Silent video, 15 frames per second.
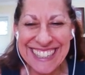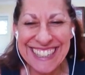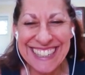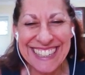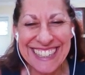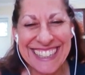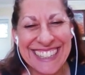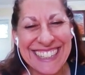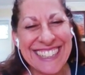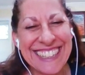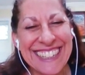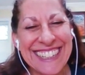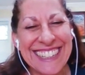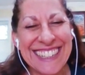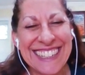
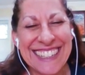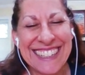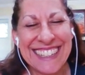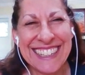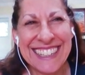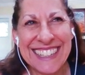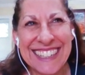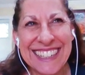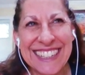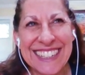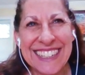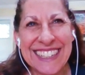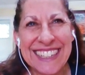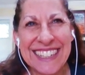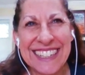
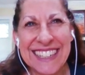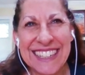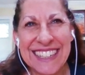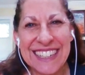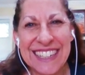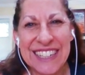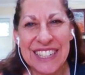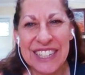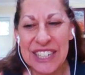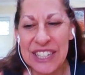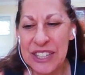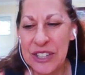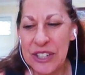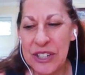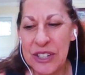
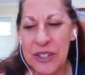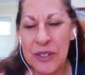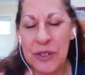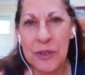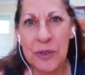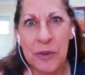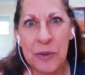[no speech]